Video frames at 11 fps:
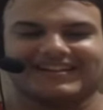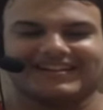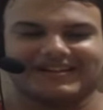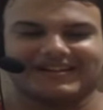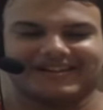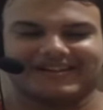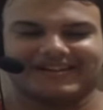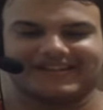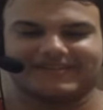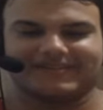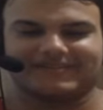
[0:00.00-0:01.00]

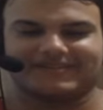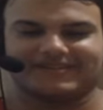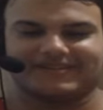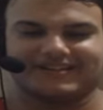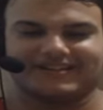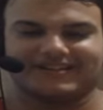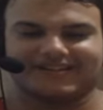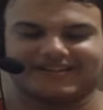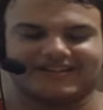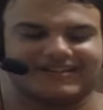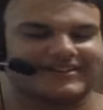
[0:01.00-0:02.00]
um,
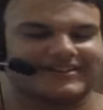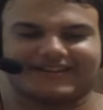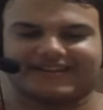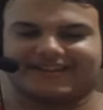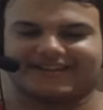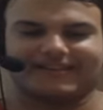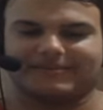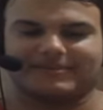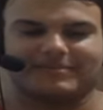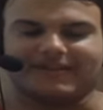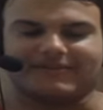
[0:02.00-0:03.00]
okay, I cannot
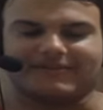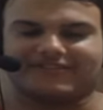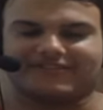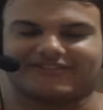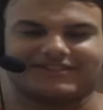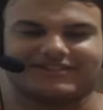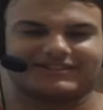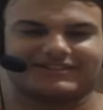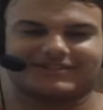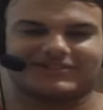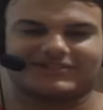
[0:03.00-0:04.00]
be mad with her.
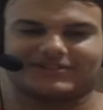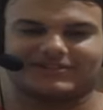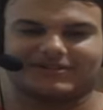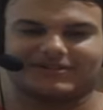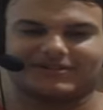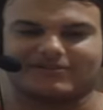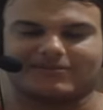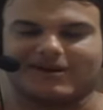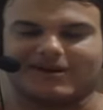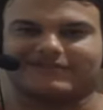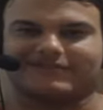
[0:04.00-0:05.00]
She's so
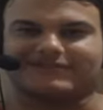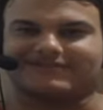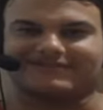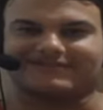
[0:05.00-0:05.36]
waifu.